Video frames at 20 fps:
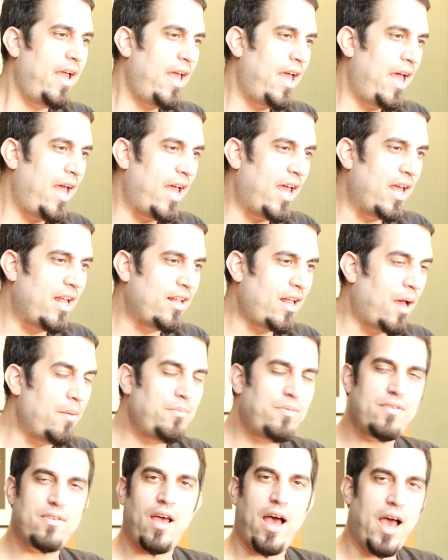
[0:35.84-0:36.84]
And
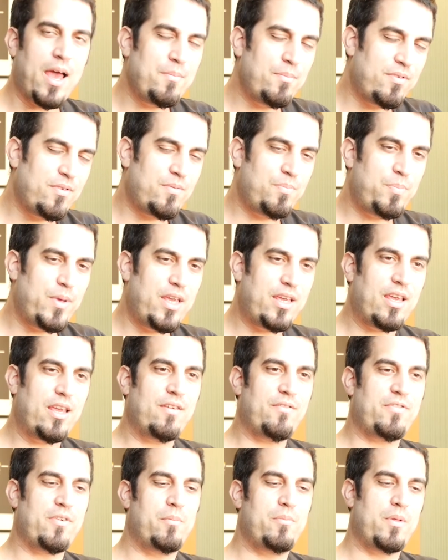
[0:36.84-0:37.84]
I'm
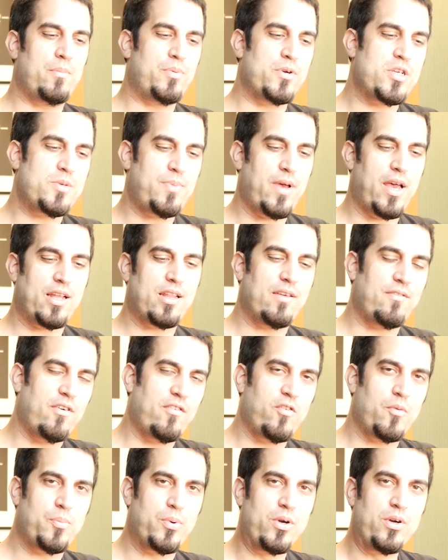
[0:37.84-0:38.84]
speaking from the perspective
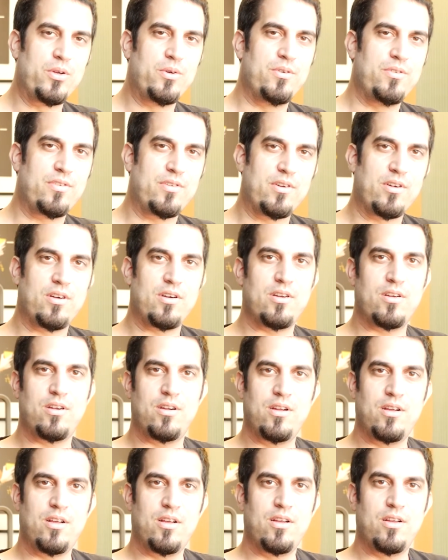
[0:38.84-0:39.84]
of a
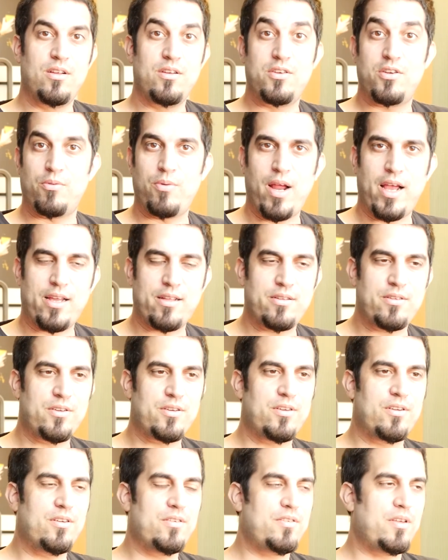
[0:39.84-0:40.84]
producer,
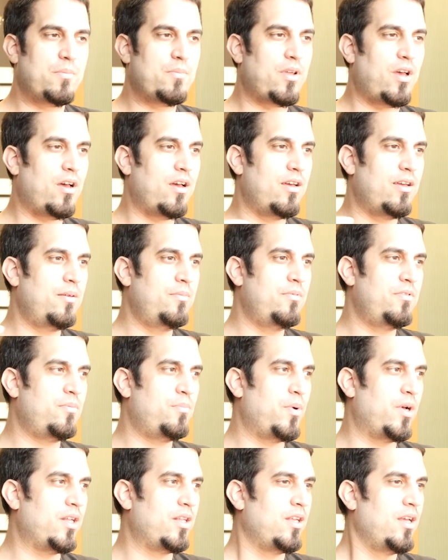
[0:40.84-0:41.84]
director sometimes,
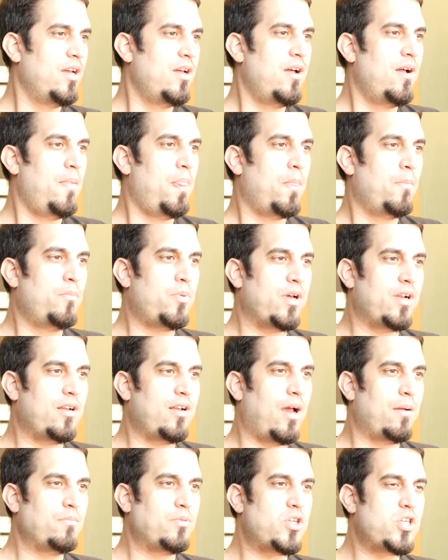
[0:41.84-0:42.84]
but
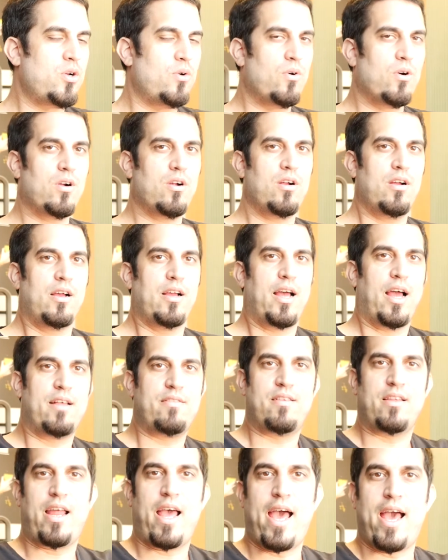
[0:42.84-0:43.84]
I'm sure
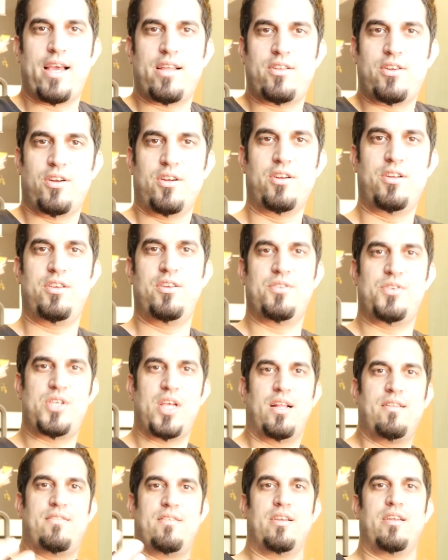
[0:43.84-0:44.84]
as an actor you're
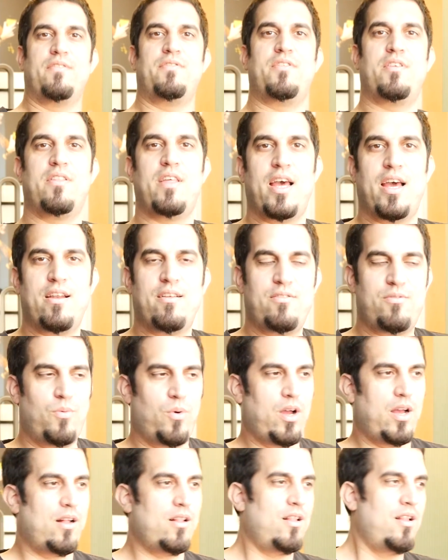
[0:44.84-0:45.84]
sensitive to that as
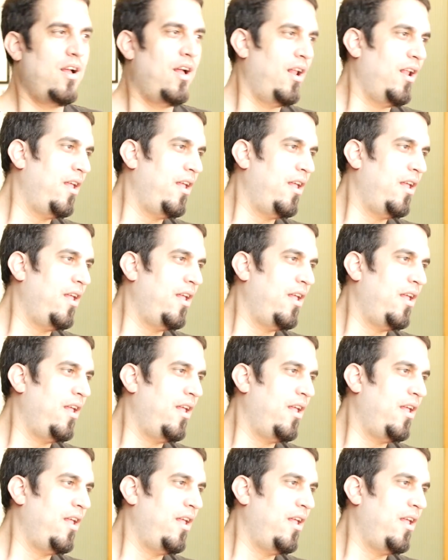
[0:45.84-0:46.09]
well.